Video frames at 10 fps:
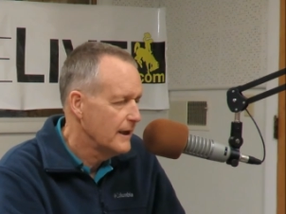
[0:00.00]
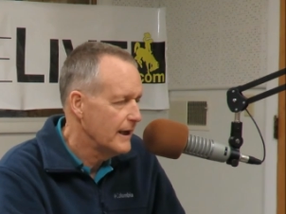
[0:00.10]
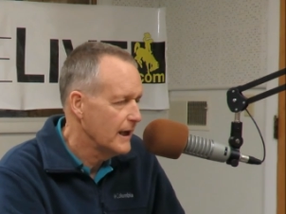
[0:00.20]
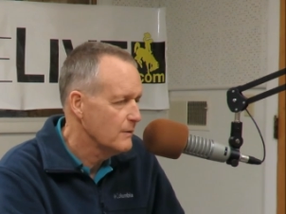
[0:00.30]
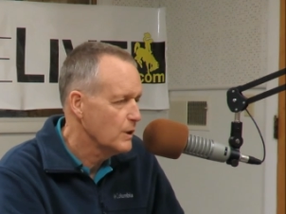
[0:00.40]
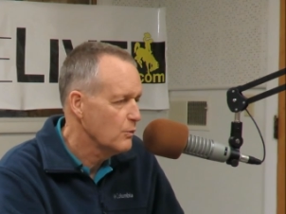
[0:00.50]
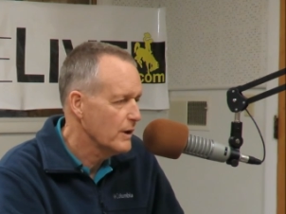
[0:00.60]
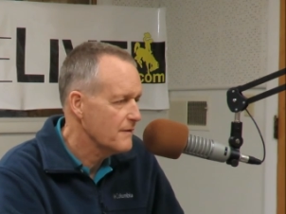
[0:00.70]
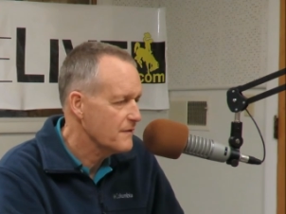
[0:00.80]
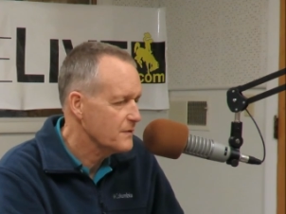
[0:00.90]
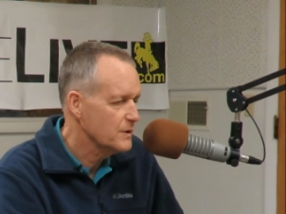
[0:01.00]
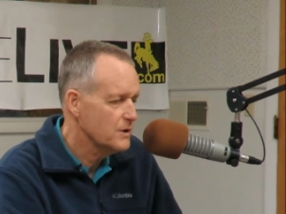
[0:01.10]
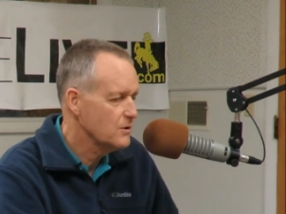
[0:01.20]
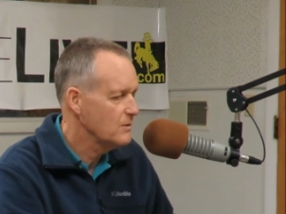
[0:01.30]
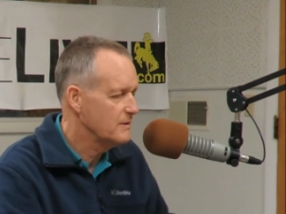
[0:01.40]
And we went
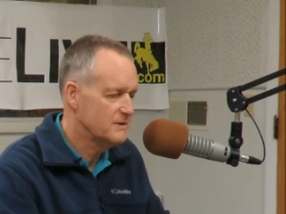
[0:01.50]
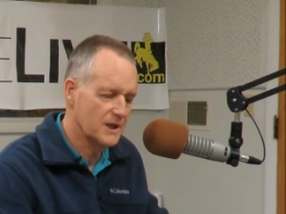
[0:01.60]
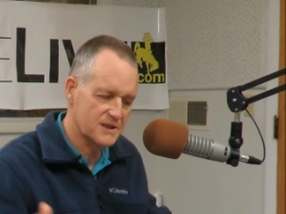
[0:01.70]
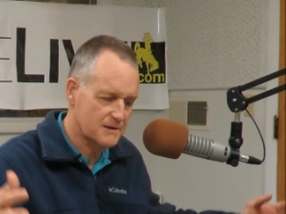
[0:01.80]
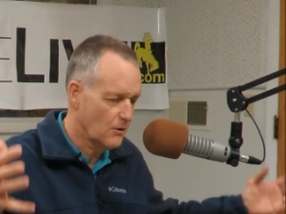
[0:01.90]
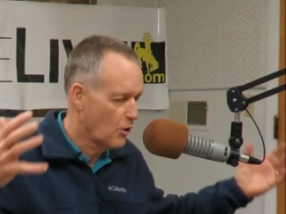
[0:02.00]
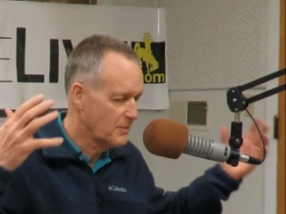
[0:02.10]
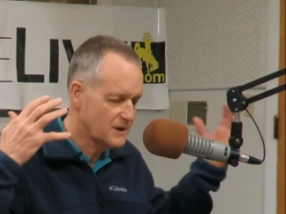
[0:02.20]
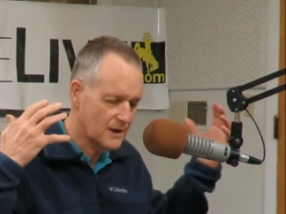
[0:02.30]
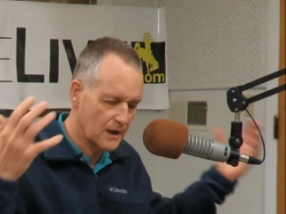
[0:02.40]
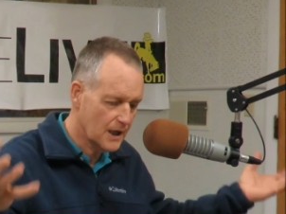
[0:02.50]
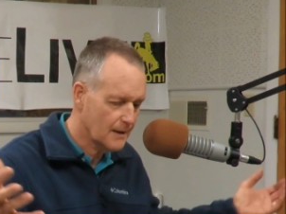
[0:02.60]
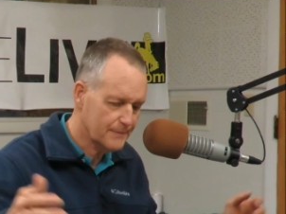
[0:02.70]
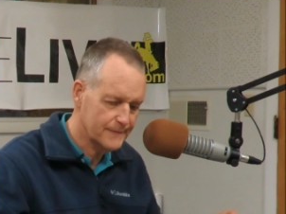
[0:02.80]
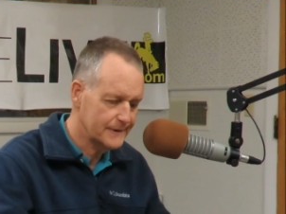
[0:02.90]
through, just opened it up,